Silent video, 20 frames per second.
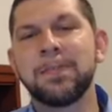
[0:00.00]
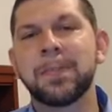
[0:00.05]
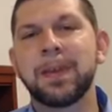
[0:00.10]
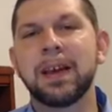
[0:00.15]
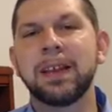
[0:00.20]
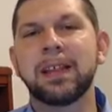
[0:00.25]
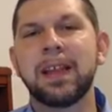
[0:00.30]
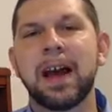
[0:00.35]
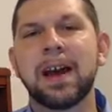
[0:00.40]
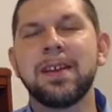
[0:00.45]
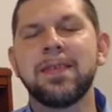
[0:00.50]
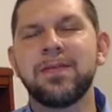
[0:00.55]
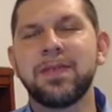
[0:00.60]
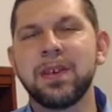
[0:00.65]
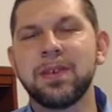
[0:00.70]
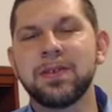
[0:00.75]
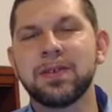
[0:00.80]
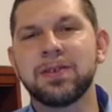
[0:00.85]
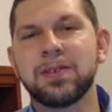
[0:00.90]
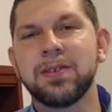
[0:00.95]
in light of
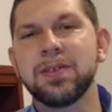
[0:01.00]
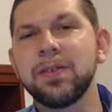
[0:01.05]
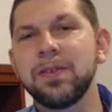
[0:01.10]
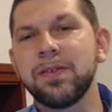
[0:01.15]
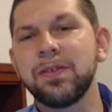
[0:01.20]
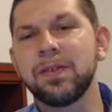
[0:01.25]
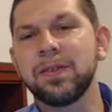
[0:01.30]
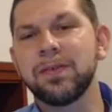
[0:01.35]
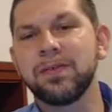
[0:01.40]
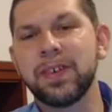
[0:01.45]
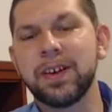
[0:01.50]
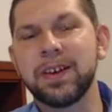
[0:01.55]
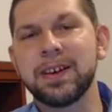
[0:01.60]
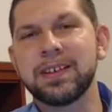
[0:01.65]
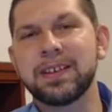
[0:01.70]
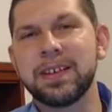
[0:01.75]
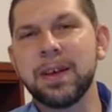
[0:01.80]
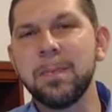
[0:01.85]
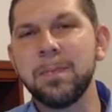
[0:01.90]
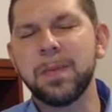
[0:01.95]
those two very
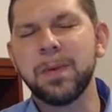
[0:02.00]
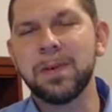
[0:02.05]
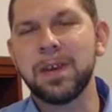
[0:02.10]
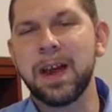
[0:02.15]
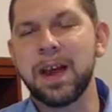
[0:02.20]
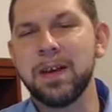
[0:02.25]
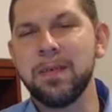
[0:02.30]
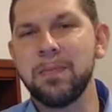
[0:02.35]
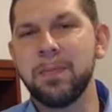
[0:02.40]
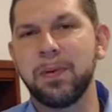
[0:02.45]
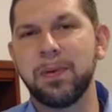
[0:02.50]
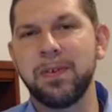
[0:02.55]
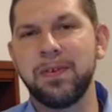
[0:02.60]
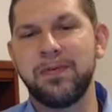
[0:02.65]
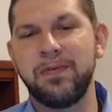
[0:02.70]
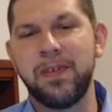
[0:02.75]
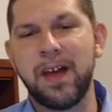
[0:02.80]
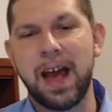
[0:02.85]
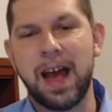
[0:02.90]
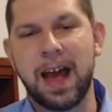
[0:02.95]
simple yet
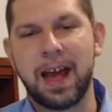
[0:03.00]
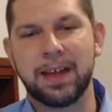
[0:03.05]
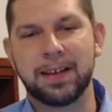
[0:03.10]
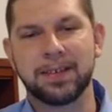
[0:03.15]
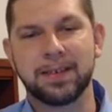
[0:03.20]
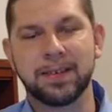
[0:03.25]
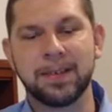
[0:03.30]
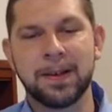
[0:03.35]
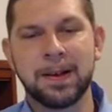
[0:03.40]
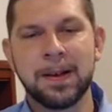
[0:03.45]
important facts?